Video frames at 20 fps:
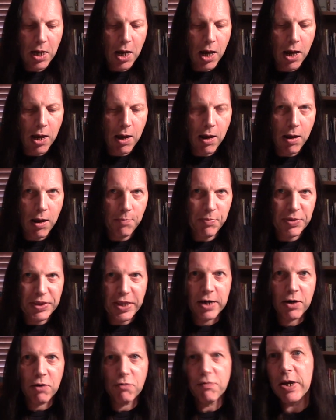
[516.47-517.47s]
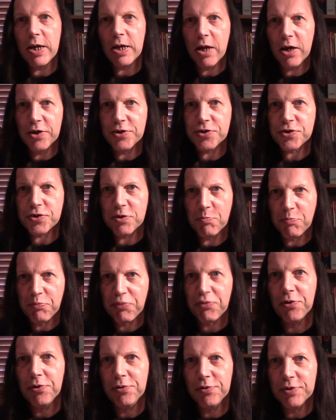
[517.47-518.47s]
But then I realised that
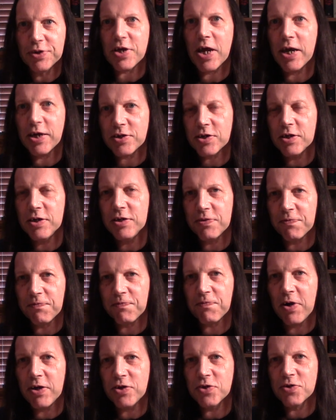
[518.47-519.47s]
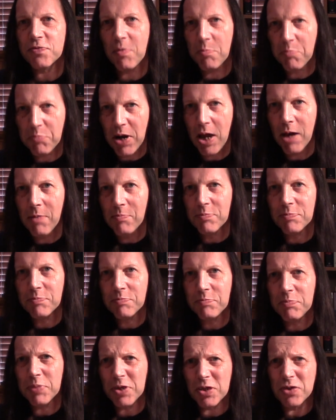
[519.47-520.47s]
prune is actually the French for
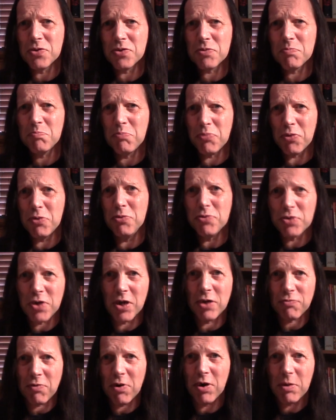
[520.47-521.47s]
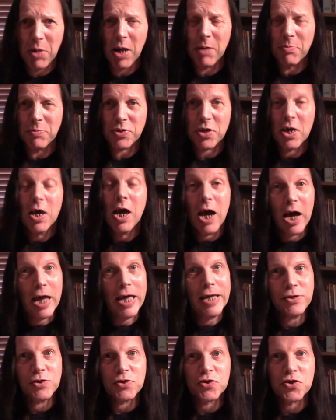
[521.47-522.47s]
plum, because prunes are dried plums. I
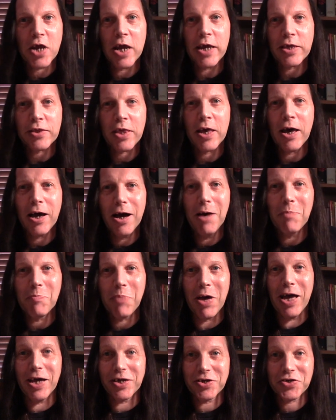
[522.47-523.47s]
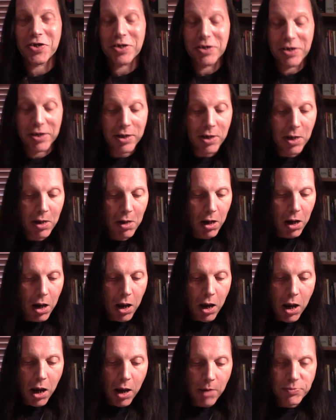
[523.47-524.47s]
had to check that up, actually,
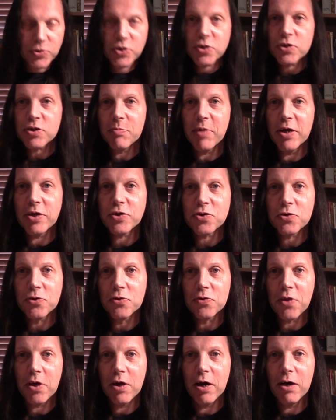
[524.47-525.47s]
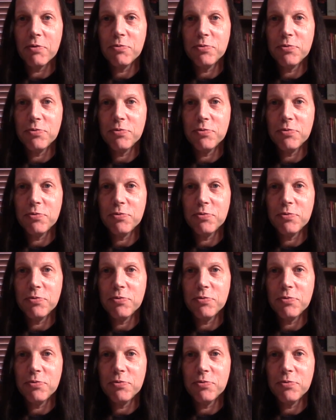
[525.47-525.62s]
just to make sure that